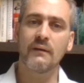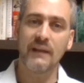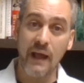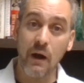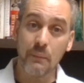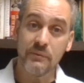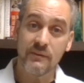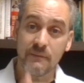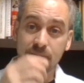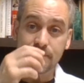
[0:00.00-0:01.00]
It
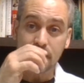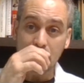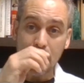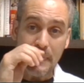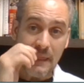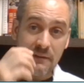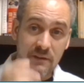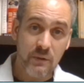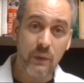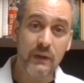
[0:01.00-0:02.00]
helps.
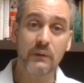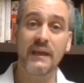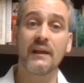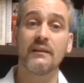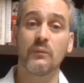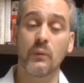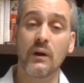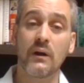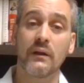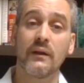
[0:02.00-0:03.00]
You want to get it to
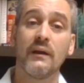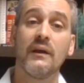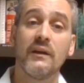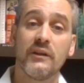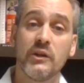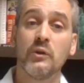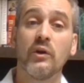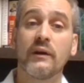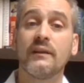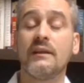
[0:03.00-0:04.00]
work, you
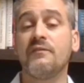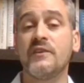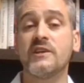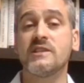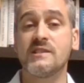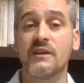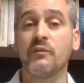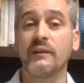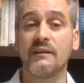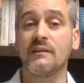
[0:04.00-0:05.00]
look at the efficiency of
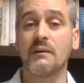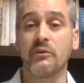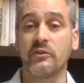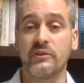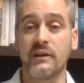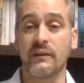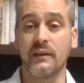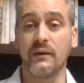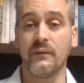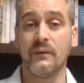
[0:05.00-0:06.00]
what these numbers are telling you.